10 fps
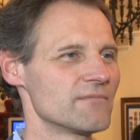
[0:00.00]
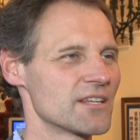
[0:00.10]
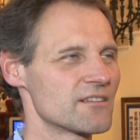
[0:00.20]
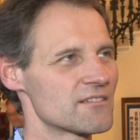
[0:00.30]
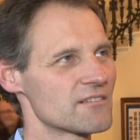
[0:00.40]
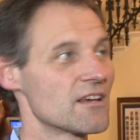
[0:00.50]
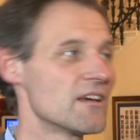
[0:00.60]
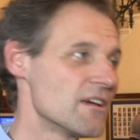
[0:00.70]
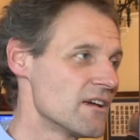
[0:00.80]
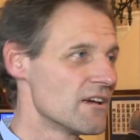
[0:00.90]
It
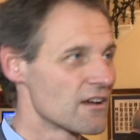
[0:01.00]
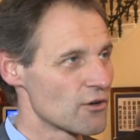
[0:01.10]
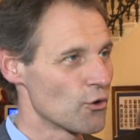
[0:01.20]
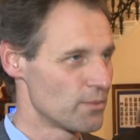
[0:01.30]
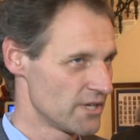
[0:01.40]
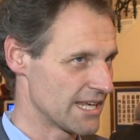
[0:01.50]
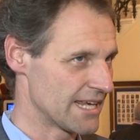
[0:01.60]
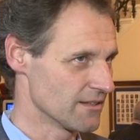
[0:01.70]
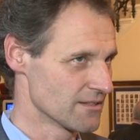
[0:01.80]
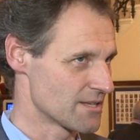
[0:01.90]
globally
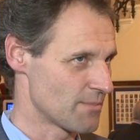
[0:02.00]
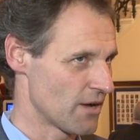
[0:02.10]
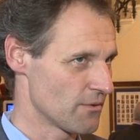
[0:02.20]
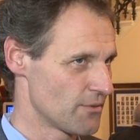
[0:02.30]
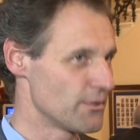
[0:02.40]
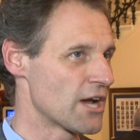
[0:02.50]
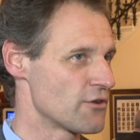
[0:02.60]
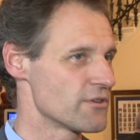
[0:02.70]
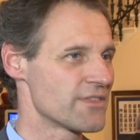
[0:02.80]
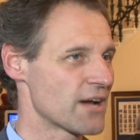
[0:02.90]
kills about
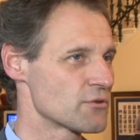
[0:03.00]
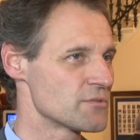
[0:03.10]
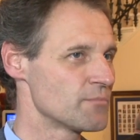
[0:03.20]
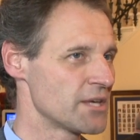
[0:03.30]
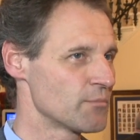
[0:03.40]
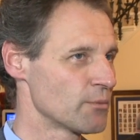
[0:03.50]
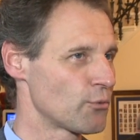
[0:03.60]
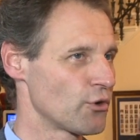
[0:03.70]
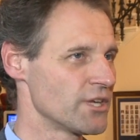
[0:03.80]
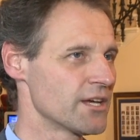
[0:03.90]
300,000 people
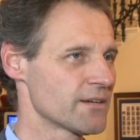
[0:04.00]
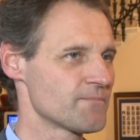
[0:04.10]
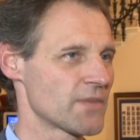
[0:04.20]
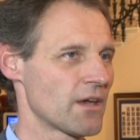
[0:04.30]
per year,